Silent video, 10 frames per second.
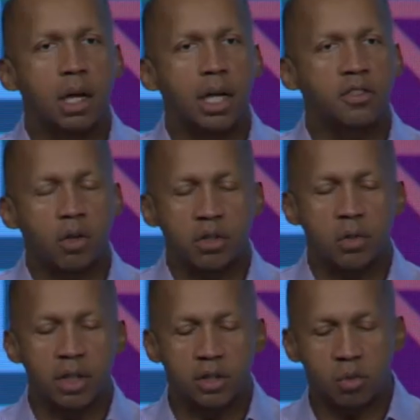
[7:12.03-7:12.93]
I started
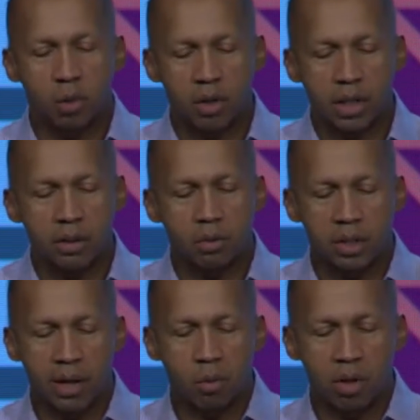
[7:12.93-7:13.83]
doing this work, and through
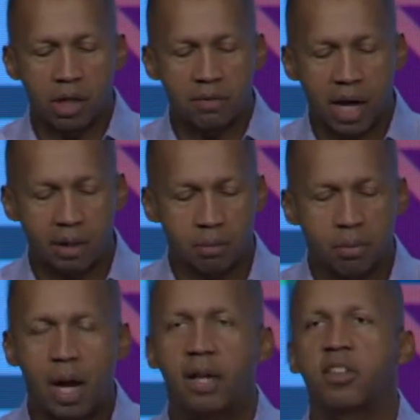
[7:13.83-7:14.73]
that work, I've gotten
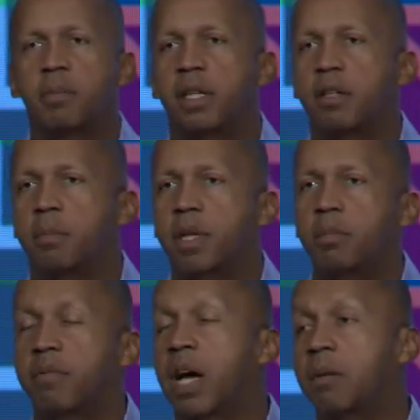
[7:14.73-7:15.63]
proximate to
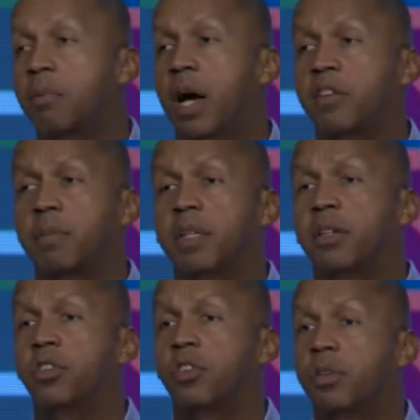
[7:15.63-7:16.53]
people. I've gotten proximate
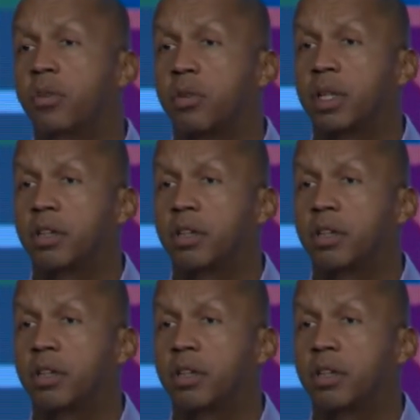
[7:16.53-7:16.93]
to children.